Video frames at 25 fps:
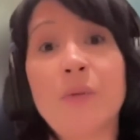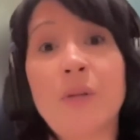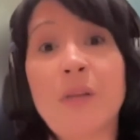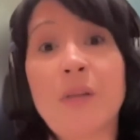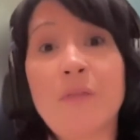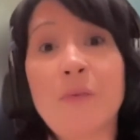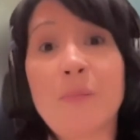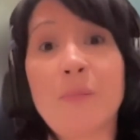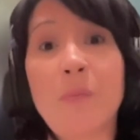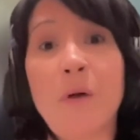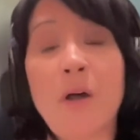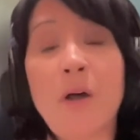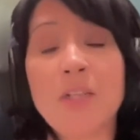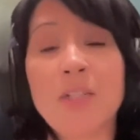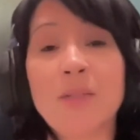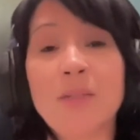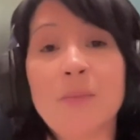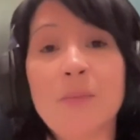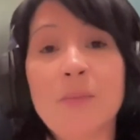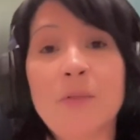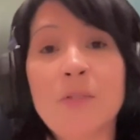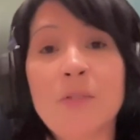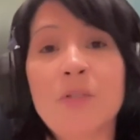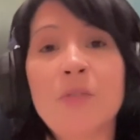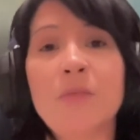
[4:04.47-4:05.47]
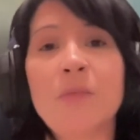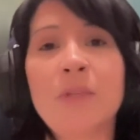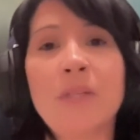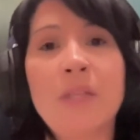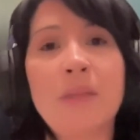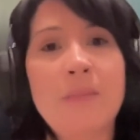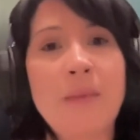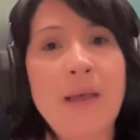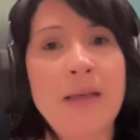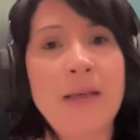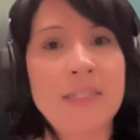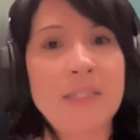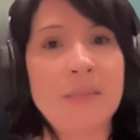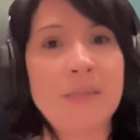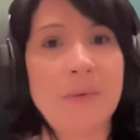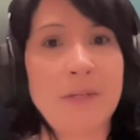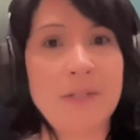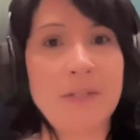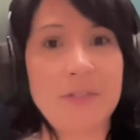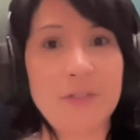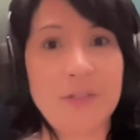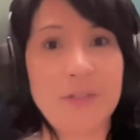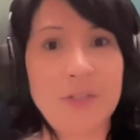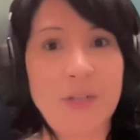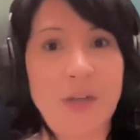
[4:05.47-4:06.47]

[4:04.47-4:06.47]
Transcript: whenever possible to really maximize your